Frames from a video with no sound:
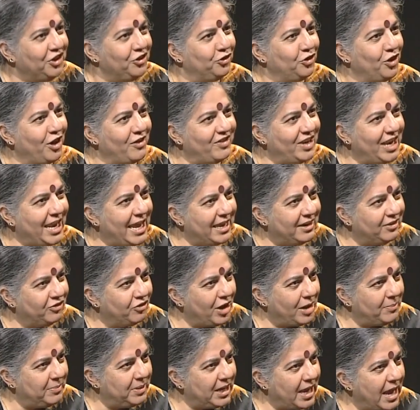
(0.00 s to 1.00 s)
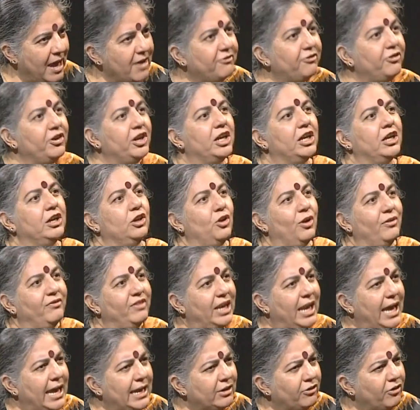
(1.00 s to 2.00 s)
So you have a land grab in Africa, you
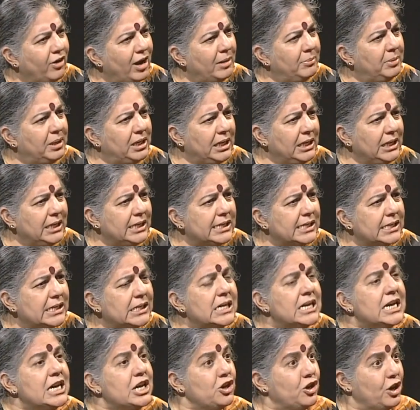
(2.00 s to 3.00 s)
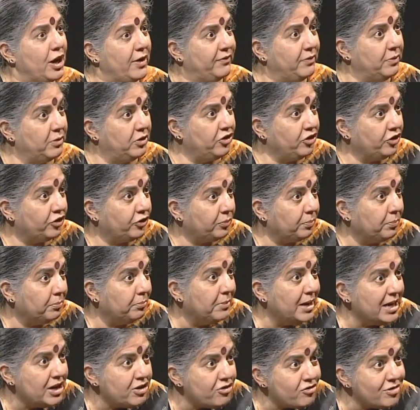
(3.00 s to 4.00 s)
have a land grab in India, you have a
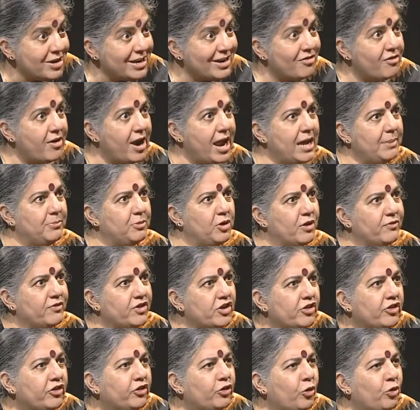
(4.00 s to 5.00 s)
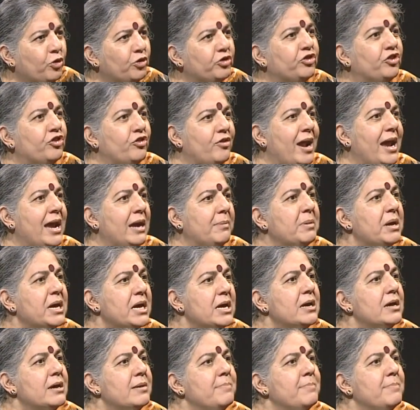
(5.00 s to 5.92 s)
mineral grab, you have a resource grab,